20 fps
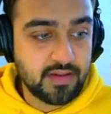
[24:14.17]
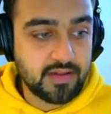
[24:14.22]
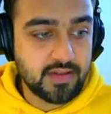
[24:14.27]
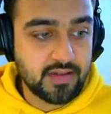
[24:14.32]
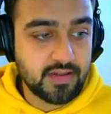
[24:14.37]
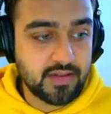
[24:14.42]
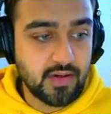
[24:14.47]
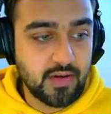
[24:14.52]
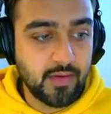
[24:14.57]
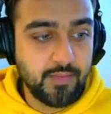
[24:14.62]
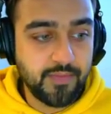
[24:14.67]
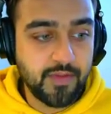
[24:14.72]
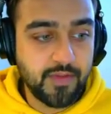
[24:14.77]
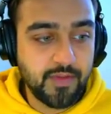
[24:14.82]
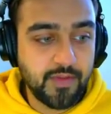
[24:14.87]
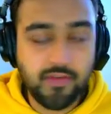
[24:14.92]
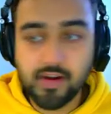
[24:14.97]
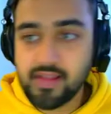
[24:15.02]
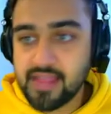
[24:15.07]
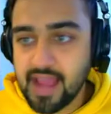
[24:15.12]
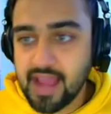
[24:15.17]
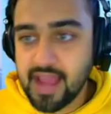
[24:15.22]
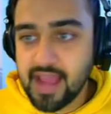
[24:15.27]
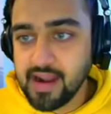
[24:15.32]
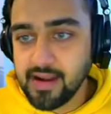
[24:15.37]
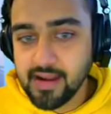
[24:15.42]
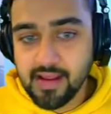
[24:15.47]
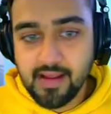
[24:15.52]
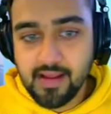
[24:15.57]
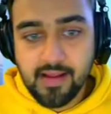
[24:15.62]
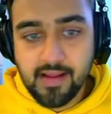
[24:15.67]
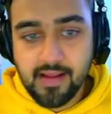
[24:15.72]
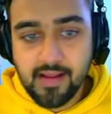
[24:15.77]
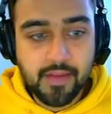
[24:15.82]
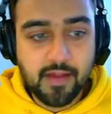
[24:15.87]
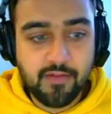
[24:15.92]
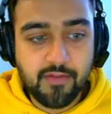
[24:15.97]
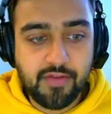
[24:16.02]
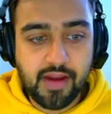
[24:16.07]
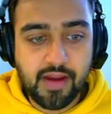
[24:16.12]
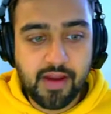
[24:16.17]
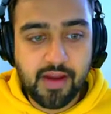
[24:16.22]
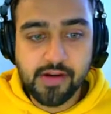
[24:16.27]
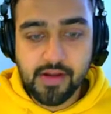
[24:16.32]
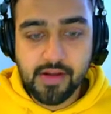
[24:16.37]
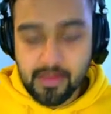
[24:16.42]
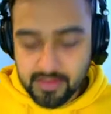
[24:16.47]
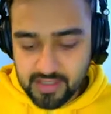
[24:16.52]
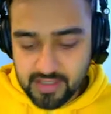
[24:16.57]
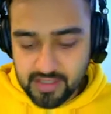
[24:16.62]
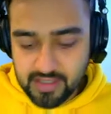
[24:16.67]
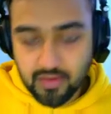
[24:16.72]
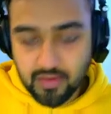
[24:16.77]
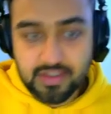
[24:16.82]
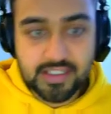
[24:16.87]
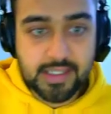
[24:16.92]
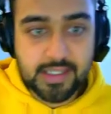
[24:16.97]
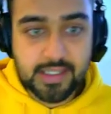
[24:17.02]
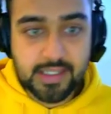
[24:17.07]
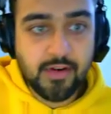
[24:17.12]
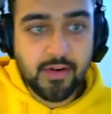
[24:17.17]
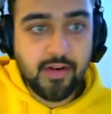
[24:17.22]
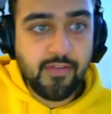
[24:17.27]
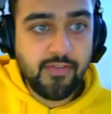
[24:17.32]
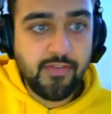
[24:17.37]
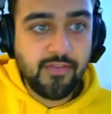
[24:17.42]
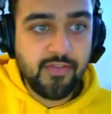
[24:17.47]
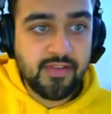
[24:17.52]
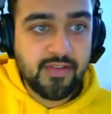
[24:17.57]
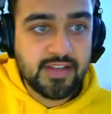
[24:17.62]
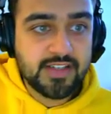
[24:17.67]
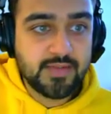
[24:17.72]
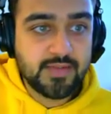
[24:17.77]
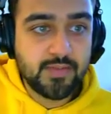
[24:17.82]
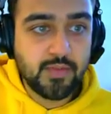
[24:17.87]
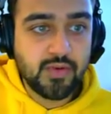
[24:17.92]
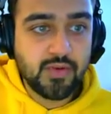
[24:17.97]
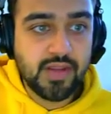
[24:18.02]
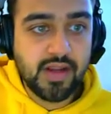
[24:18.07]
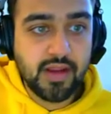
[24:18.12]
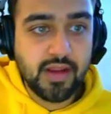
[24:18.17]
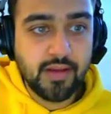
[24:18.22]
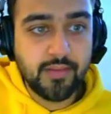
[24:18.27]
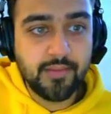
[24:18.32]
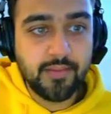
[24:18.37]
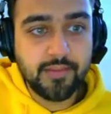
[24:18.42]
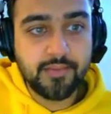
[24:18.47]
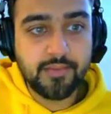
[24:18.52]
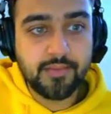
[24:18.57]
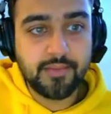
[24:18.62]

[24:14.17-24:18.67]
So for that, we introduce the concept of smoothing,